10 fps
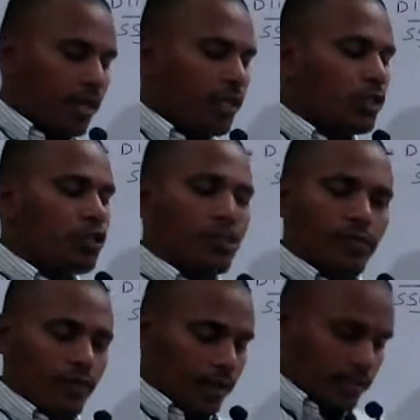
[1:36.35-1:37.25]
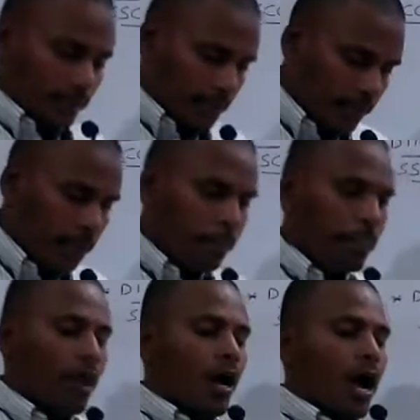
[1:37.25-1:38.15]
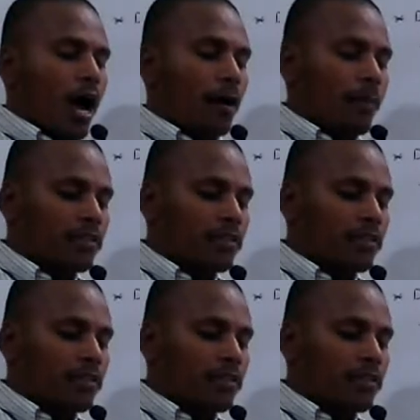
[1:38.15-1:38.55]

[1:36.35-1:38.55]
He is using a false measure and